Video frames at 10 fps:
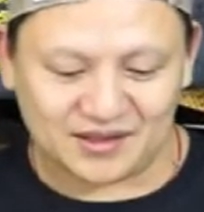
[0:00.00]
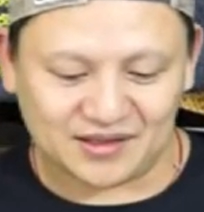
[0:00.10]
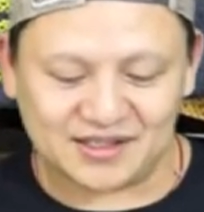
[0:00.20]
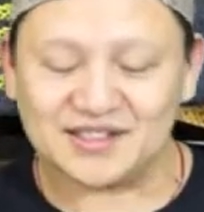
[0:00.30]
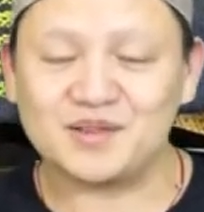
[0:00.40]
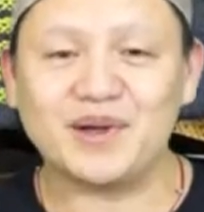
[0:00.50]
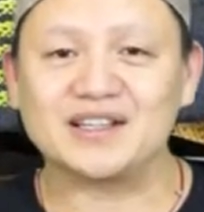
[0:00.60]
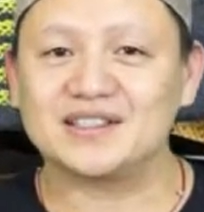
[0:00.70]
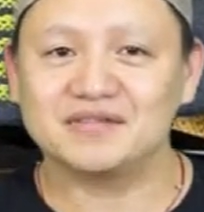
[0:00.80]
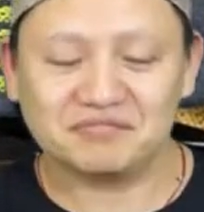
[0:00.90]
this is the
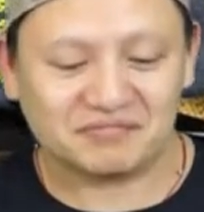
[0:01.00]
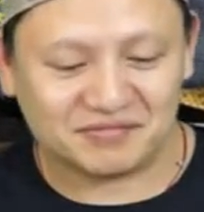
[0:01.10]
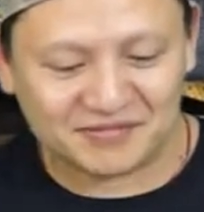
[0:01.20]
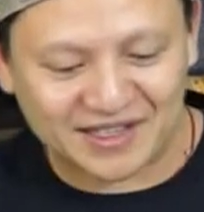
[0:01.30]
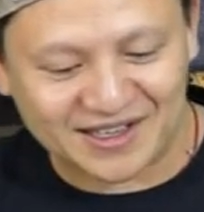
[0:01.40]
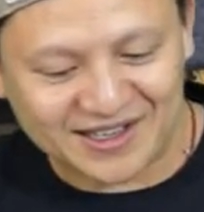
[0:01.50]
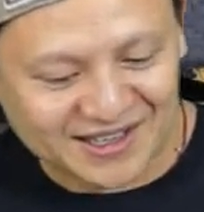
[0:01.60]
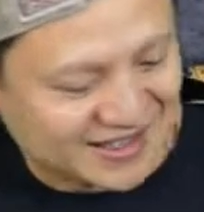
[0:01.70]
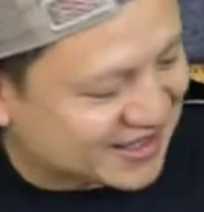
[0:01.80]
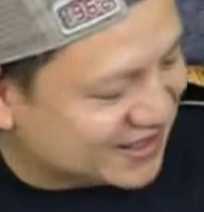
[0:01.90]
best
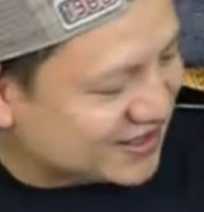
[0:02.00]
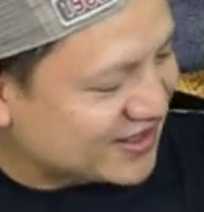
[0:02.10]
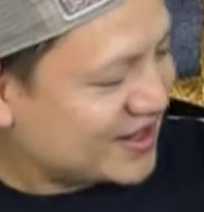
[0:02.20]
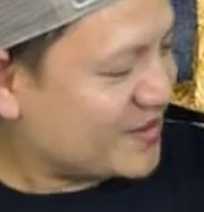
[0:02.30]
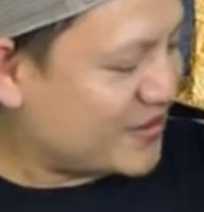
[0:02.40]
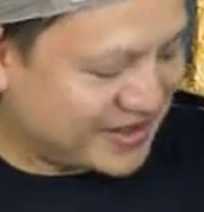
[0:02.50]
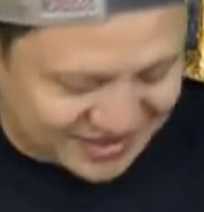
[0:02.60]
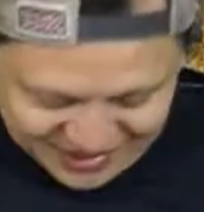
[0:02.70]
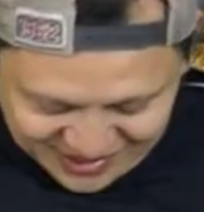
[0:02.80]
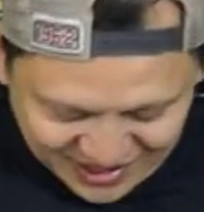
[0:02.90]
t-shirt. I'm wearing
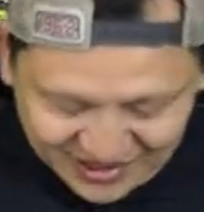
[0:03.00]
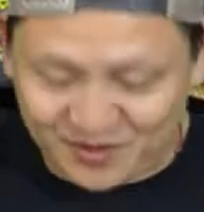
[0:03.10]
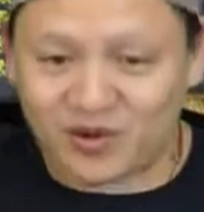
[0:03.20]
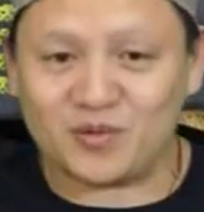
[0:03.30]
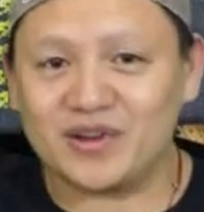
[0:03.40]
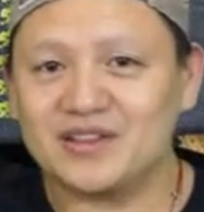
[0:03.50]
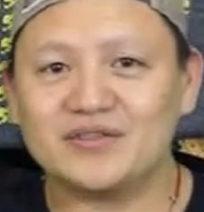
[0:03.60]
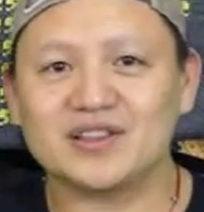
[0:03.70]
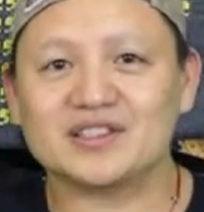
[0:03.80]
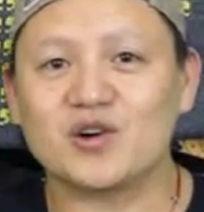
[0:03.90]
this. I think I'm gonna wear this
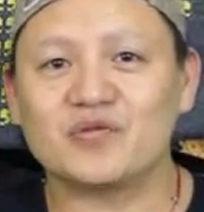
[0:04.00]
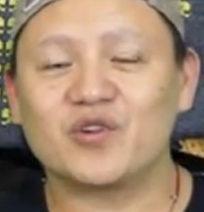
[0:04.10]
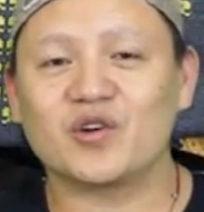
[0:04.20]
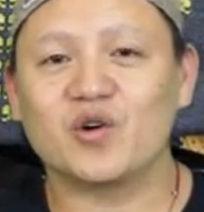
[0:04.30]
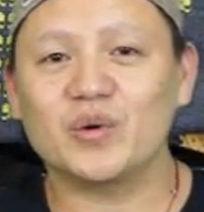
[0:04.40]
for the whole